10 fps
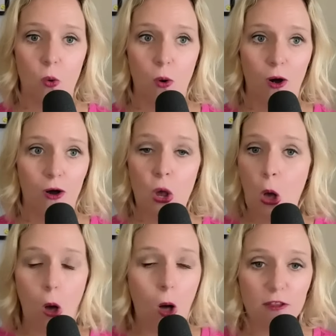Or
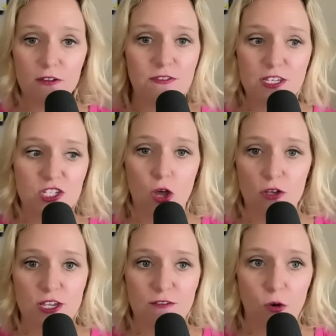all of these
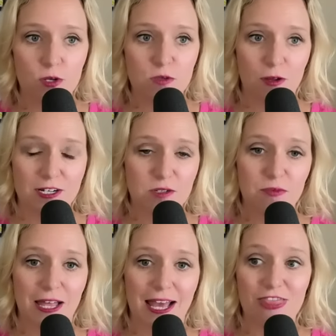songs I've always wanted to
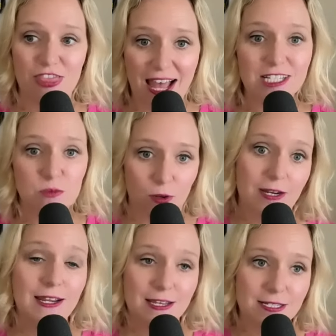play. That's what
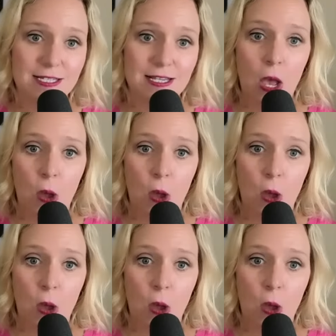it is.